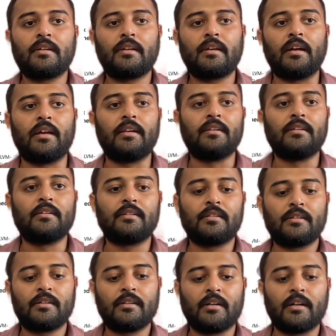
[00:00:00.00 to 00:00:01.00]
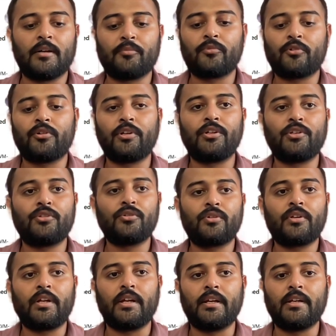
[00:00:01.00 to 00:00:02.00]
and I'm going to
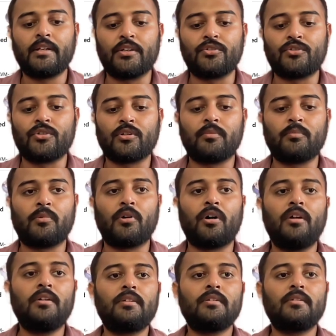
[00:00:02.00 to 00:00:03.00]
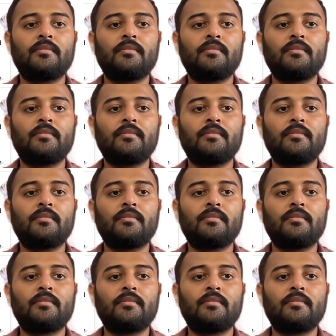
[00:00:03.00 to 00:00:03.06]
create Azure bot.